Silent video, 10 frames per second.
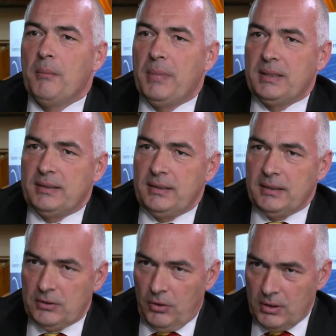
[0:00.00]
But I think
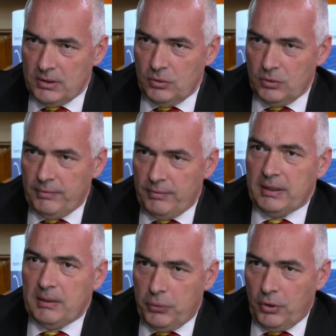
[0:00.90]
it's also
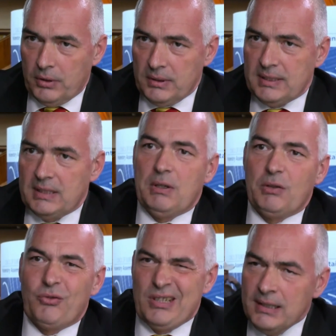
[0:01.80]
very important that we
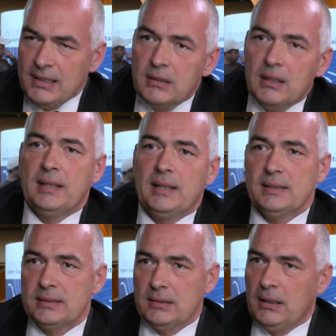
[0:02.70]
have clear
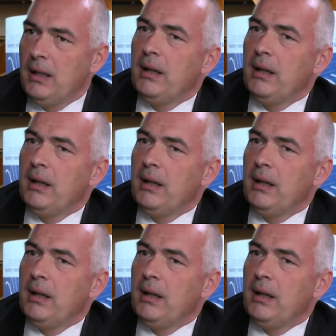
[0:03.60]
lines